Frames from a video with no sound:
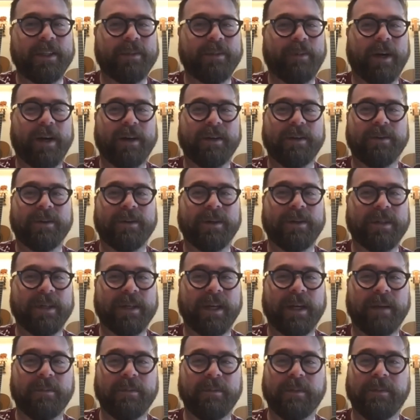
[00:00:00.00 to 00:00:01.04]
Ponderosa
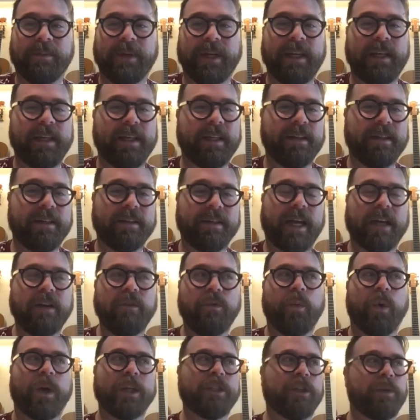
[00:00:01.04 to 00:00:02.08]
come to be and kind
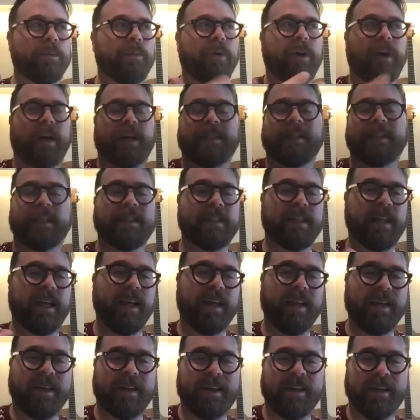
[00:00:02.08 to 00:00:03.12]
of what's your process
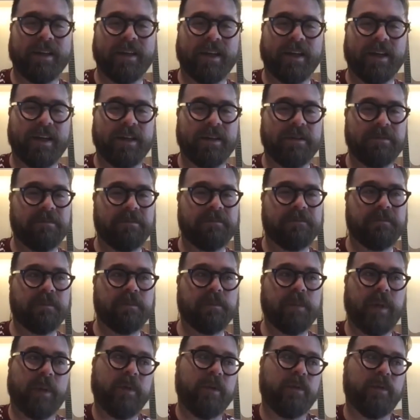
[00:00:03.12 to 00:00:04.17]
like,
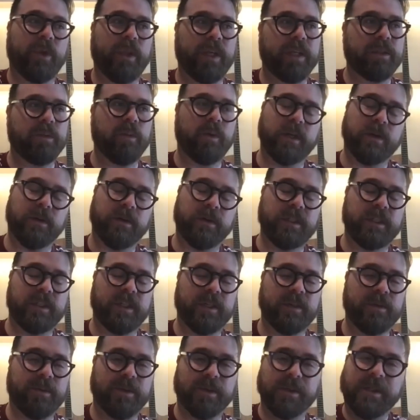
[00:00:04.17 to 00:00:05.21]
maybe for this one or in
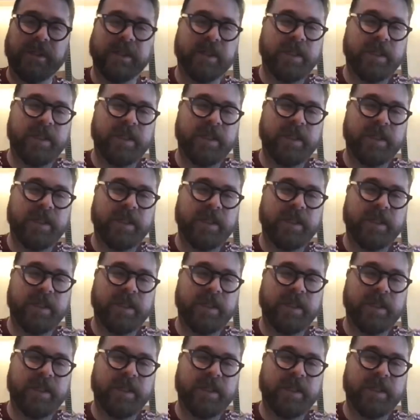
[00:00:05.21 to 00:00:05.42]
general?